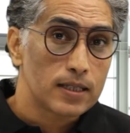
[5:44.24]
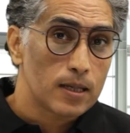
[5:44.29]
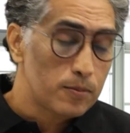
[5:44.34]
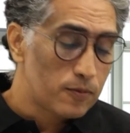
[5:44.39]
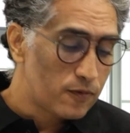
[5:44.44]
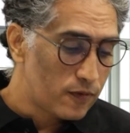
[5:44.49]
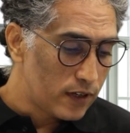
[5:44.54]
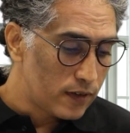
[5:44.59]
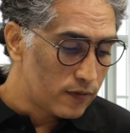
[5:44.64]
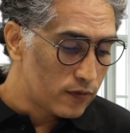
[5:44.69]

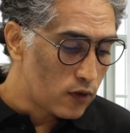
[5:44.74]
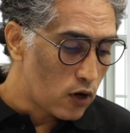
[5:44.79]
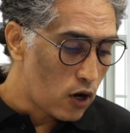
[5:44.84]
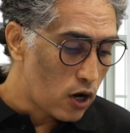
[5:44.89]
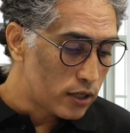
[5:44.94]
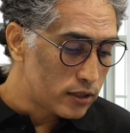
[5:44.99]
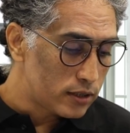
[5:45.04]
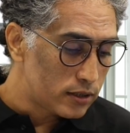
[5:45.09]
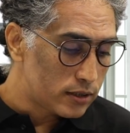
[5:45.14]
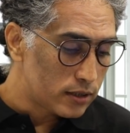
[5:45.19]
up, we've
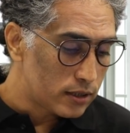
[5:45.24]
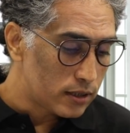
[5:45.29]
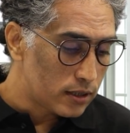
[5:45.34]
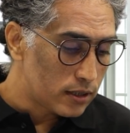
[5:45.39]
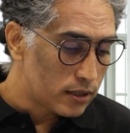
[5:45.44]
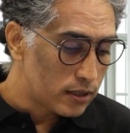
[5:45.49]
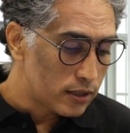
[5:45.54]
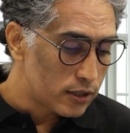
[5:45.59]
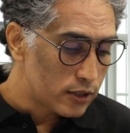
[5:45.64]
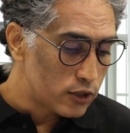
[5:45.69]
got
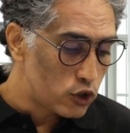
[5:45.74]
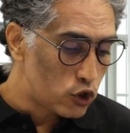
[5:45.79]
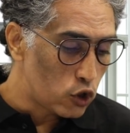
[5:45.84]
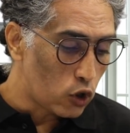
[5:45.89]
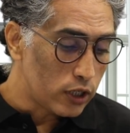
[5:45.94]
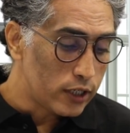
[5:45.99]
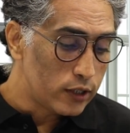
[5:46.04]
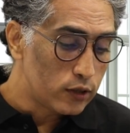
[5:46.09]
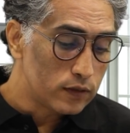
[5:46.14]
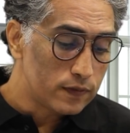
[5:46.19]

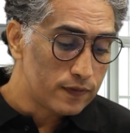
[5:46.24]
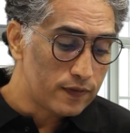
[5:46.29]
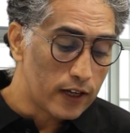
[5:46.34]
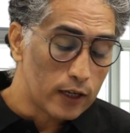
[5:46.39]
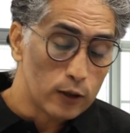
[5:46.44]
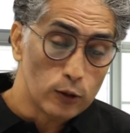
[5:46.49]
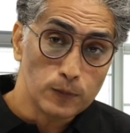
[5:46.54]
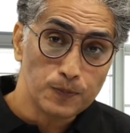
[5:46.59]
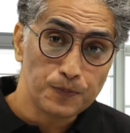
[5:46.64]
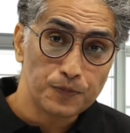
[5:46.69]
Jolly Good
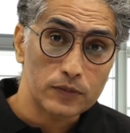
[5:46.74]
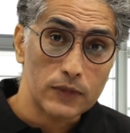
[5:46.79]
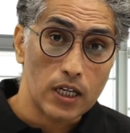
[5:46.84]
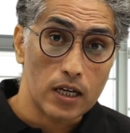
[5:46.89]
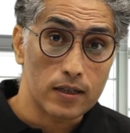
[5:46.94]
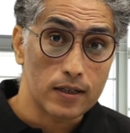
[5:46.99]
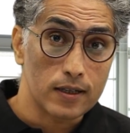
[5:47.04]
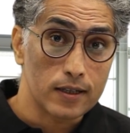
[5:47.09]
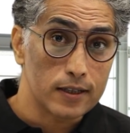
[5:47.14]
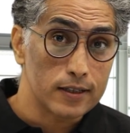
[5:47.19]
Fellow.
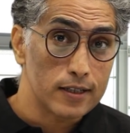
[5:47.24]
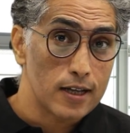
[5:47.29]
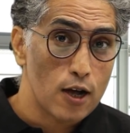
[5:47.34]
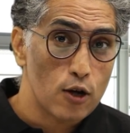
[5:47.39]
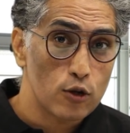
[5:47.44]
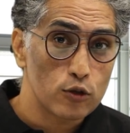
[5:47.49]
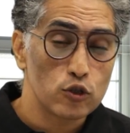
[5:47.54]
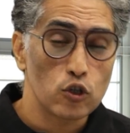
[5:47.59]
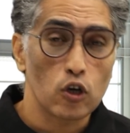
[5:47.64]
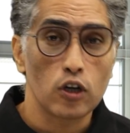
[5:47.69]

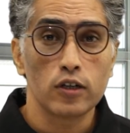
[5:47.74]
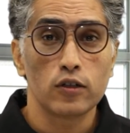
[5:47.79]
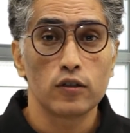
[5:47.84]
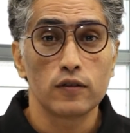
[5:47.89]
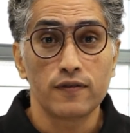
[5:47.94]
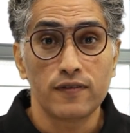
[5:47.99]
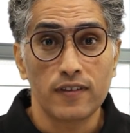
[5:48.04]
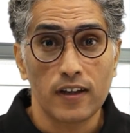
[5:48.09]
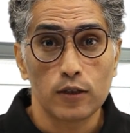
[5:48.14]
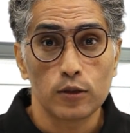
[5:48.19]
Now, Jolly
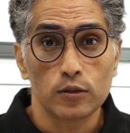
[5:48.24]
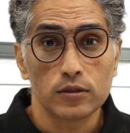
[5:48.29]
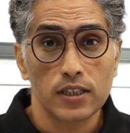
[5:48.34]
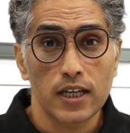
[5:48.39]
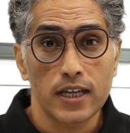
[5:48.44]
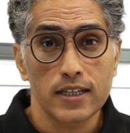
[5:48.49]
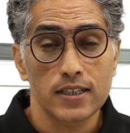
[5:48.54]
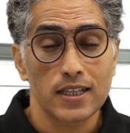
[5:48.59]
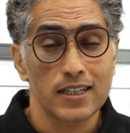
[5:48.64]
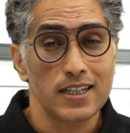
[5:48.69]
Good Fellow
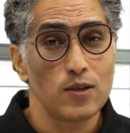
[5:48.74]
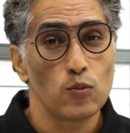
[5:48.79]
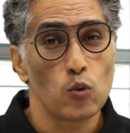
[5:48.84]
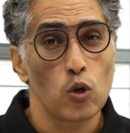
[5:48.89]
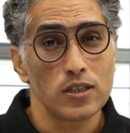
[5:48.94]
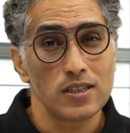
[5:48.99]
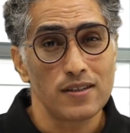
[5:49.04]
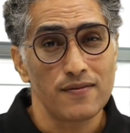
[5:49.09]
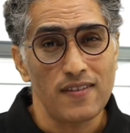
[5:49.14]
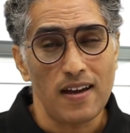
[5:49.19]
says that he
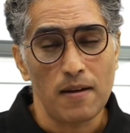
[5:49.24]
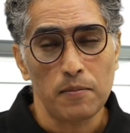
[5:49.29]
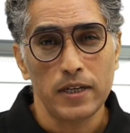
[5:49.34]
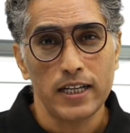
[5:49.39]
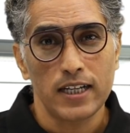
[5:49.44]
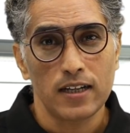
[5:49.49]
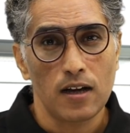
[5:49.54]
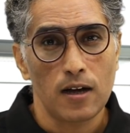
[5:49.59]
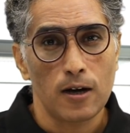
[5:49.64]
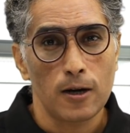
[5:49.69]
wants a
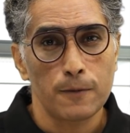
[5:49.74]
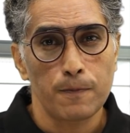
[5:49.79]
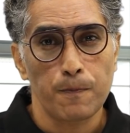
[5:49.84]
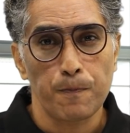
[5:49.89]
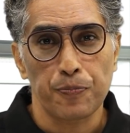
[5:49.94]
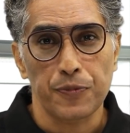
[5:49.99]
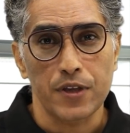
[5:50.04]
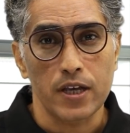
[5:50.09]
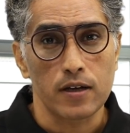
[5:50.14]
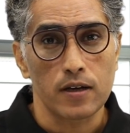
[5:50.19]
family car
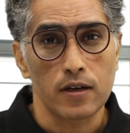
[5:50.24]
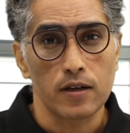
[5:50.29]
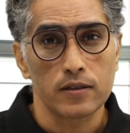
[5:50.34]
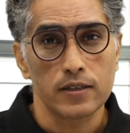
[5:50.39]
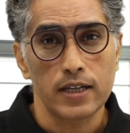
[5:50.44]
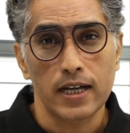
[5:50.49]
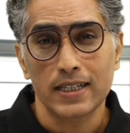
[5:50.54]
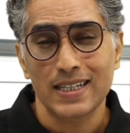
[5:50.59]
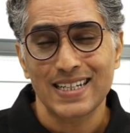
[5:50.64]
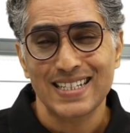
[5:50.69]

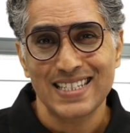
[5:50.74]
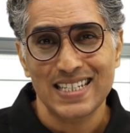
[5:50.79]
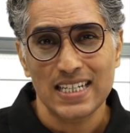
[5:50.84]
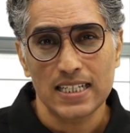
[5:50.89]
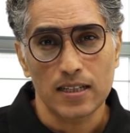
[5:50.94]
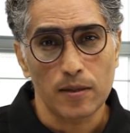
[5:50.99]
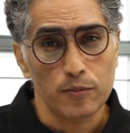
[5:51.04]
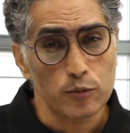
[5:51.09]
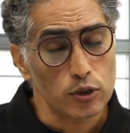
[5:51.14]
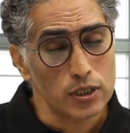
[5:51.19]
that can
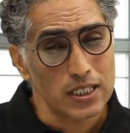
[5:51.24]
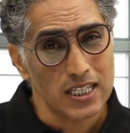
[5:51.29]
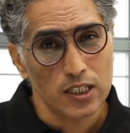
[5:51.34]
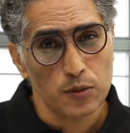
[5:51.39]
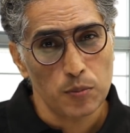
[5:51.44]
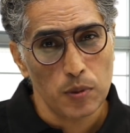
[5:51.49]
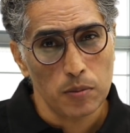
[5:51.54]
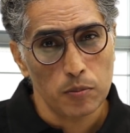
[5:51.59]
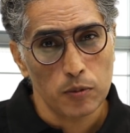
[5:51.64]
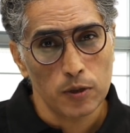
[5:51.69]
seat up to
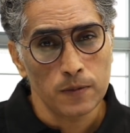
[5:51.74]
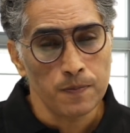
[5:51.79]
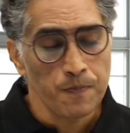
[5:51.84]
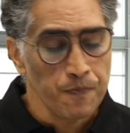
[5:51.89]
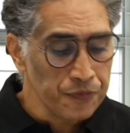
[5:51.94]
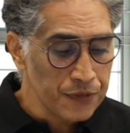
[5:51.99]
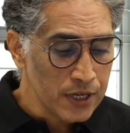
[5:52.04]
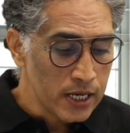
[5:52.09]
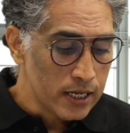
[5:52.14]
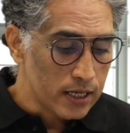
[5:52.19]
6 people.
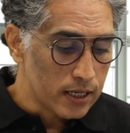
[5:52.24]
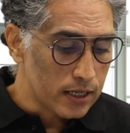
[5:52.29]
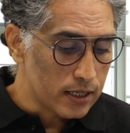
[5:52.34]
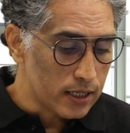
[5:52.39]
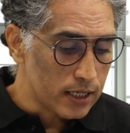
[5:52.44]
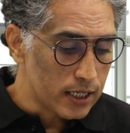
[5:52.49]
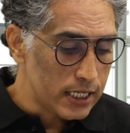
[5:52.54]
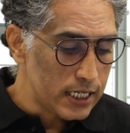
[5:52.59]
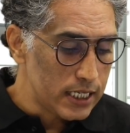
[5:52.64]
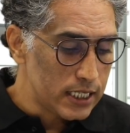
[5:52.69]

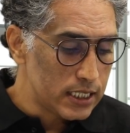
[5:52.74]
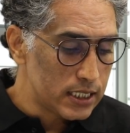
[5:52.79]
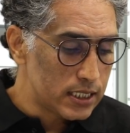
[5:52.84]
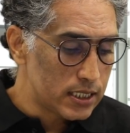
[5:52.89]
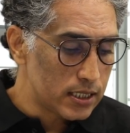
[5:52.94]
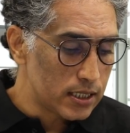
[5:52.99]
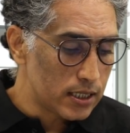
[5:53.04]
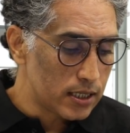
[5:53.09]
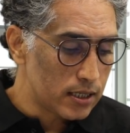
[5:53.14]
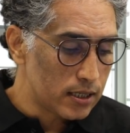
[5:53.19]

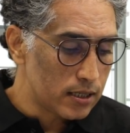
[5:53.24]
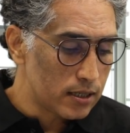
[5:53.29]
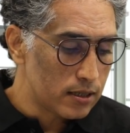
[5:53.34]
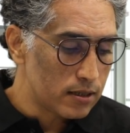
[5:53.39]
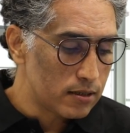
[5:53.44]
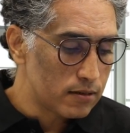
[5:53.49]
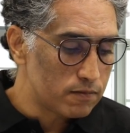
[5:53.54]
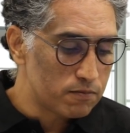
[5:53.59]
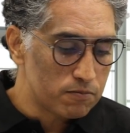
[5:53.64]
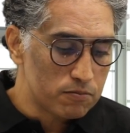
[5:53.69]
He's
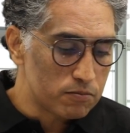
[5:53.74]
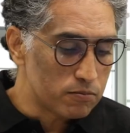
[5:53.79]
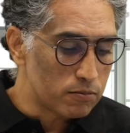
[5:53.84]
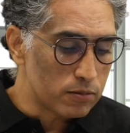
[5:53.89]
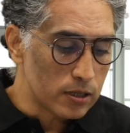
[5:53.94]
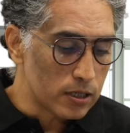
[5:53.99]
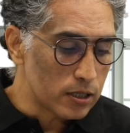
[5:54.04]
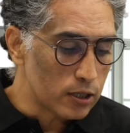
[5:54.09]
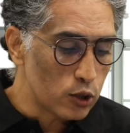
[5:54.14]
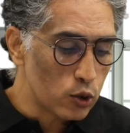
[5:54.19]

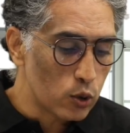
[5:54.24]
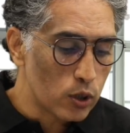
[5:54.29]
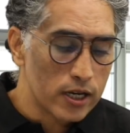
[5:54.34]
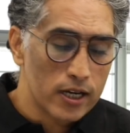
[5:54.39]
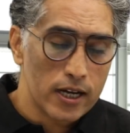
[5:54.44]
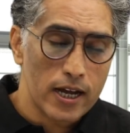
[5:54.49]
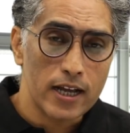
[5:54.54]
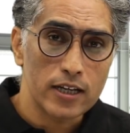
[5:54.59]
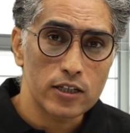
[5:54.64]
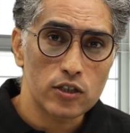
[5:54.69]

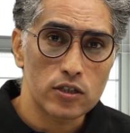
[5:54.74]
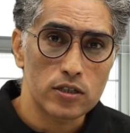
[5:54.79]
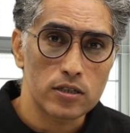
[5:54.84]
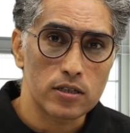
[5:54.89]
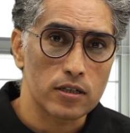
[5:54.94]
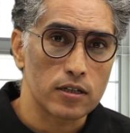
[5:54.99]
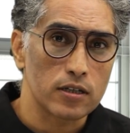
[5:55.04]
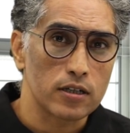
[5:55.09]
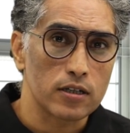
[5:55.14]
looking at